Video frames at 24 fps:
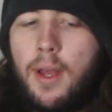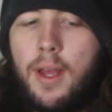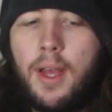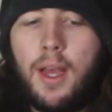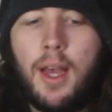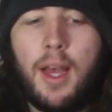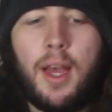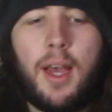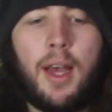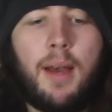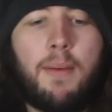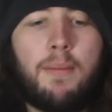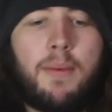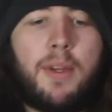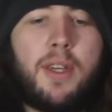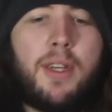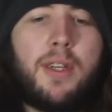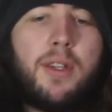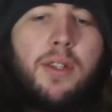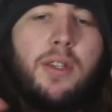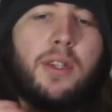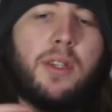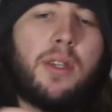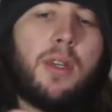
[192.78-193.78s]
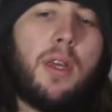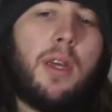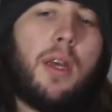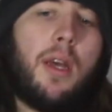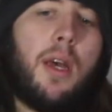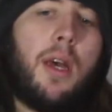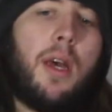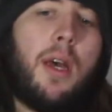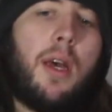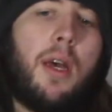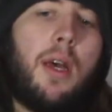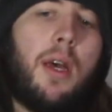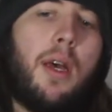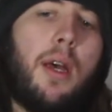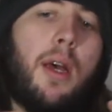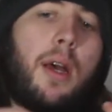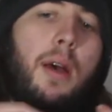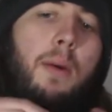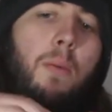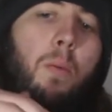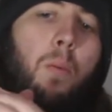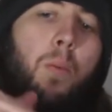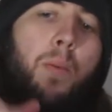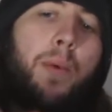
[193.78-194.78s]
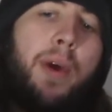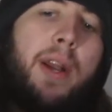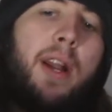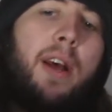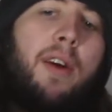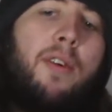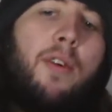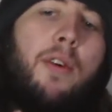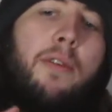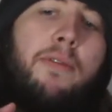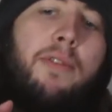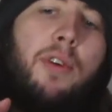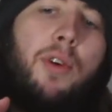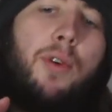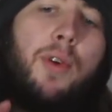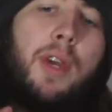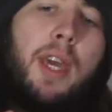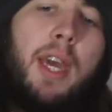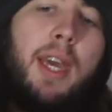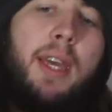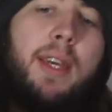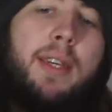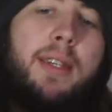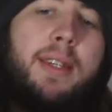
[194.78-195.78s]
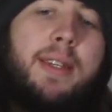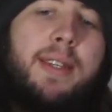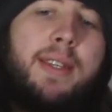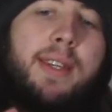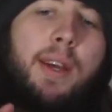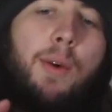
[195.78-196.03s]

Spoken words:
because when I review cases,